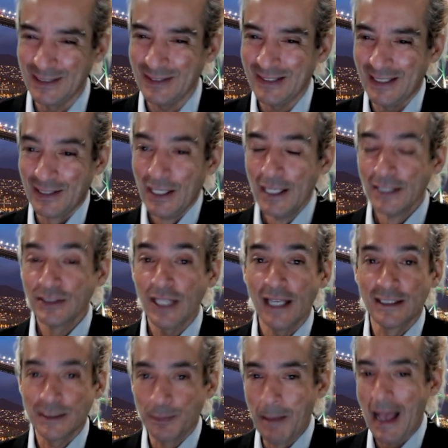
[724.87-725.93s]
it's
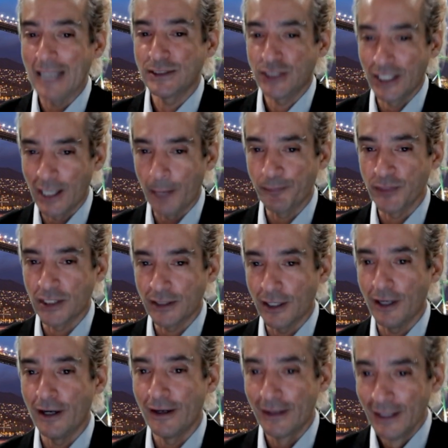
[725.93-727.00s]
a, smashing up the
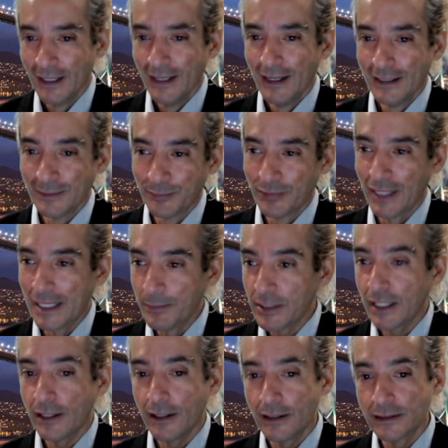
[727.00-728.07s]
car
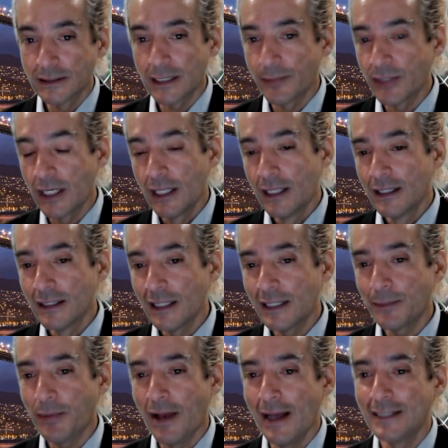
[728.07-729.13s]
blaming it on something
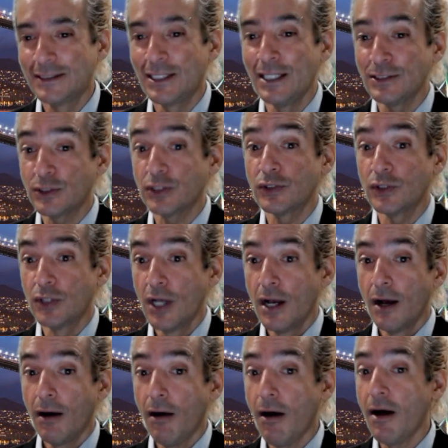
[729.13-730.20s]
like pisces could do
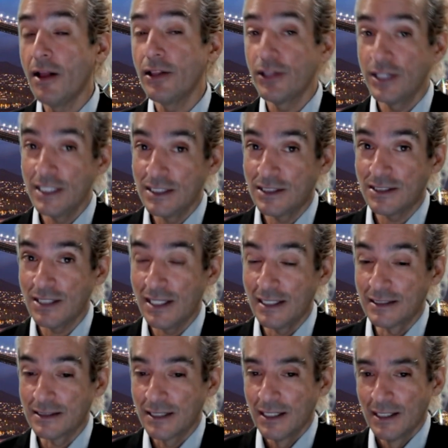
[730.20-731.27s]
all of these
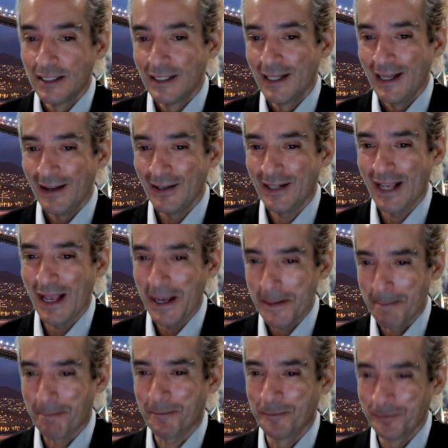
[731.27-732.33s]
things
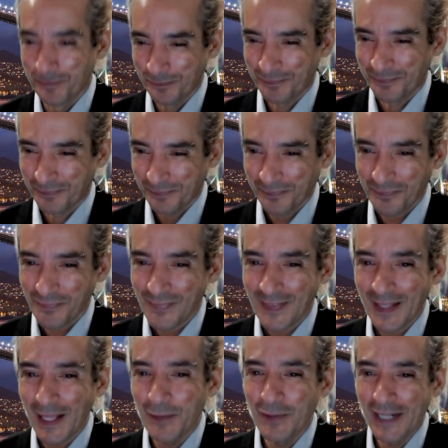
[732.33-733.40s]
okay
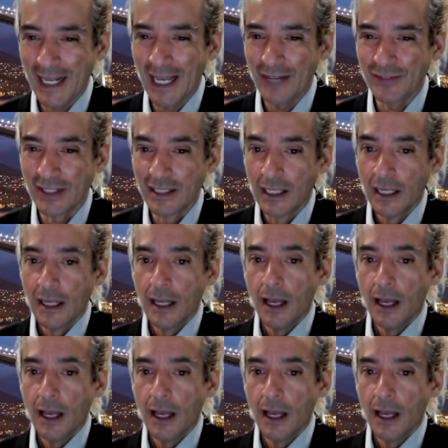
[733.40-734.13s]
whatever